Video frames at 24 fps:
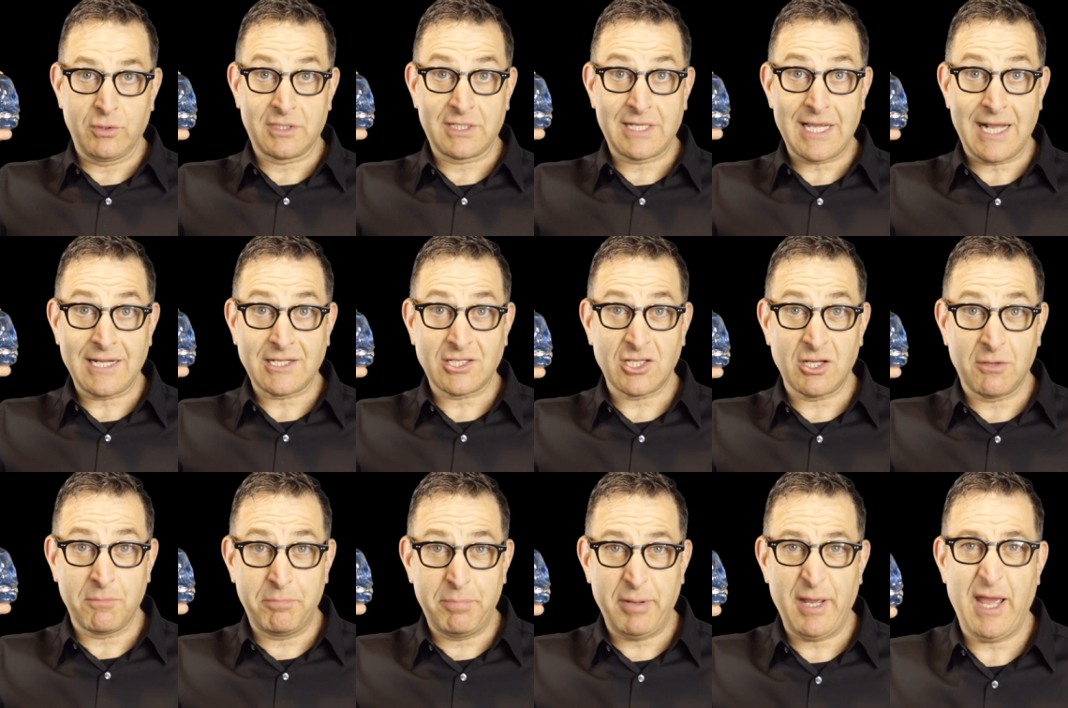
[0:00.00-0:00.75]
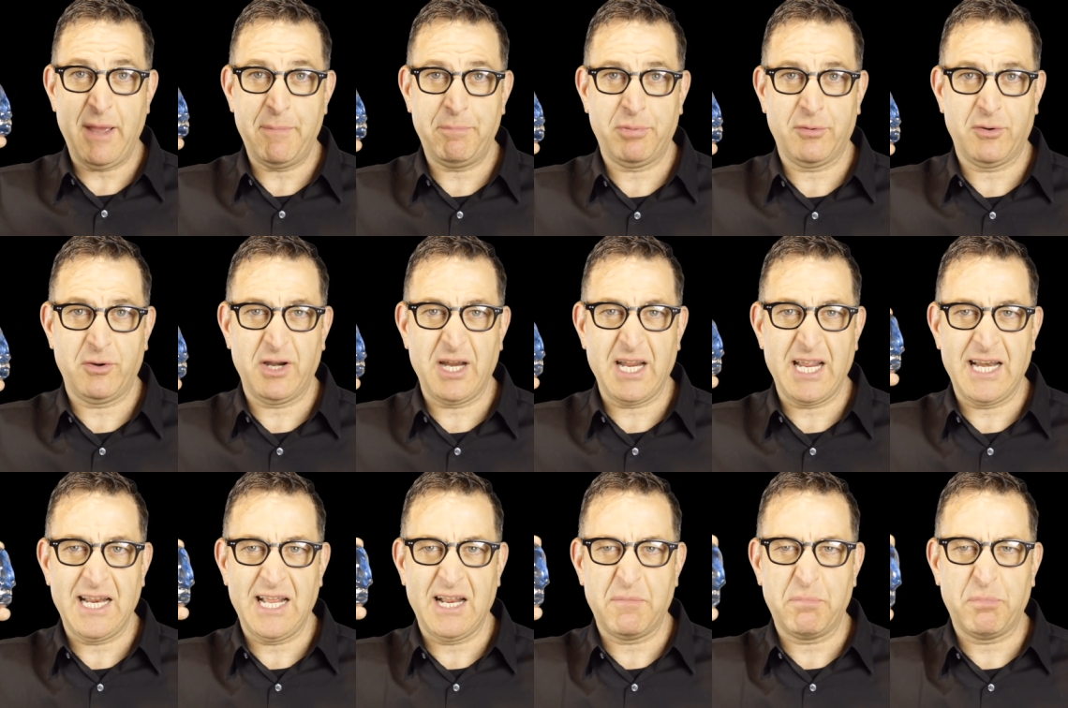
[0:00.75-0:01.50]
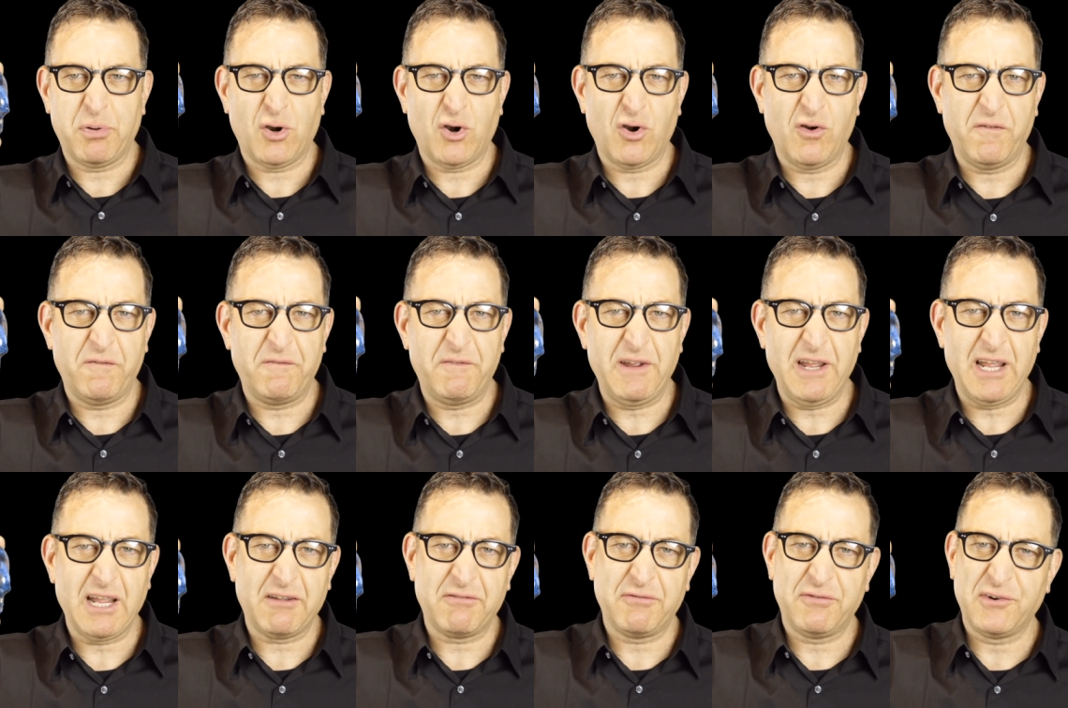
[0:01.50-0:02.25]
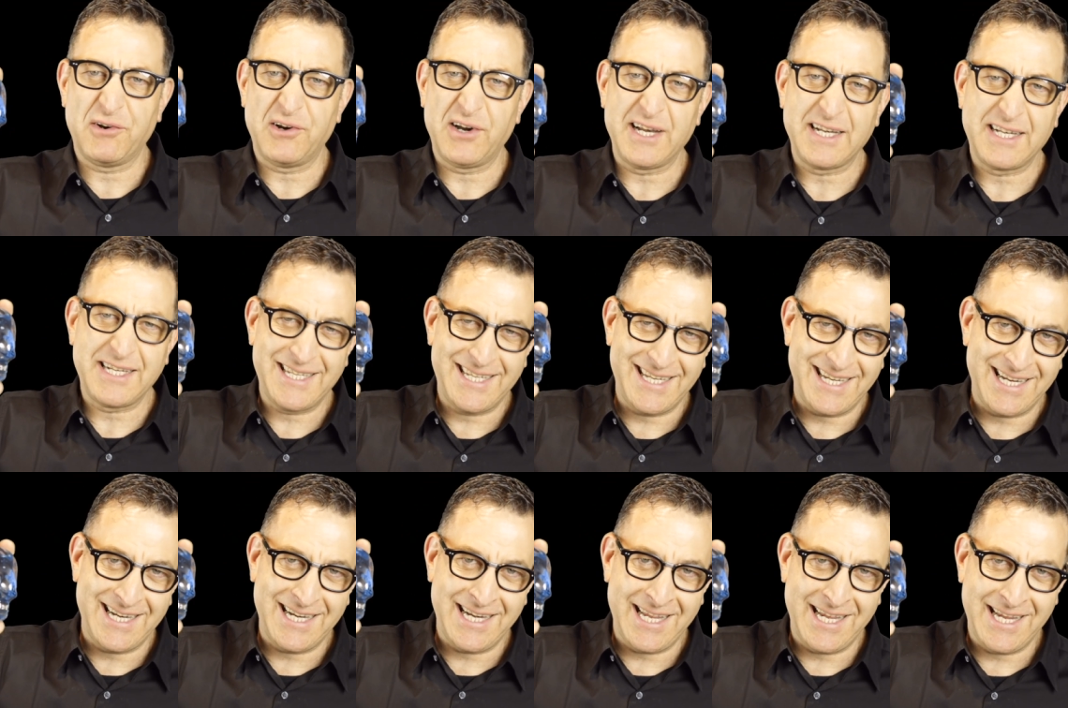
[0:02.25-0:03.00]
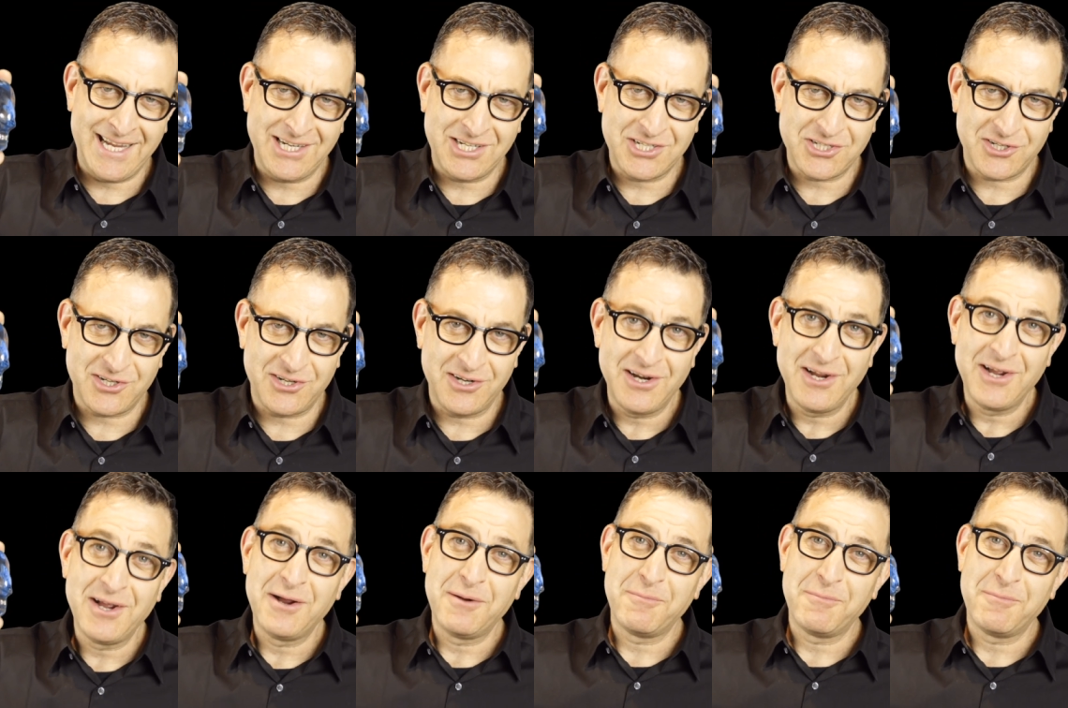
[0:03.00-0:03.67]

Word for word: It's got some pepper in it. Perfect for a teenager.